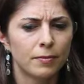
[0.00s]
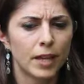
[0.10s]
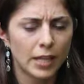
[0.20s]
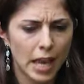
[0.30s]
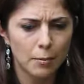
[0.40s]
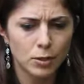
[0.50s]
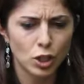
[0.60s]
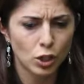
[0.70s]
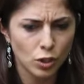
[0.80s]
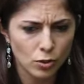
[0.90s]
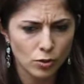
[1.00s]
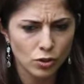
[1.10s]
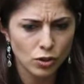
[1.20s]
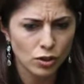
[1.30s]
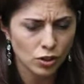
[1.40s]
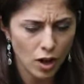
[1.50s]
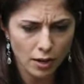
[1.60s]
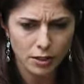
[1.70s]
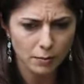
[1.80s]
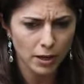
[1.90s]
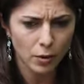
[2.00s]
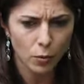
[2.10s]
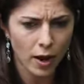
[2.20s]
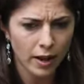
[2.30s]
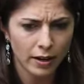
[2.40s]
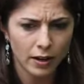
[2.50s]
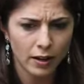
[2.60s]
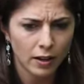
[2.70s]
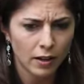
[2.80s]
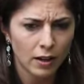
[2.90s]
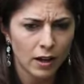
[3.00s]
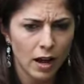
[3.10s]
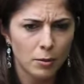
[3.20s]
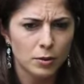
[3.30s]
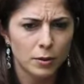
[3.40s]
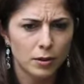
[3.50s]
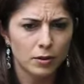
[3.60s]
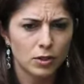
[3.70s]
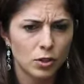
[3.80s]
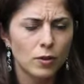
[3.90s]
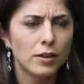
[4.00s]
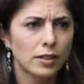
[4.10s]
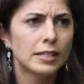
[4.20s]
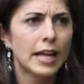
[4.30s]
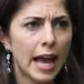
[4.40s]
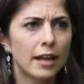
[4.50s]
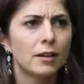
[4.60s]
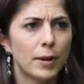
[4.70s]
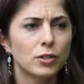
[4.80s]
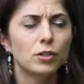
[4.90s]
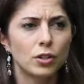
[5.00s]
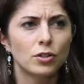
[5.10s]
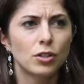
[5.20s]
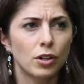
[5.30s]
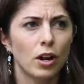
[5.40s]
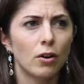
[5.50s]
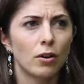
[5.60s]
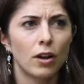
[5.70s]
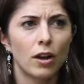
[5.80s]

it came as a huge shock to me when, it was 2010, about 2 years ago,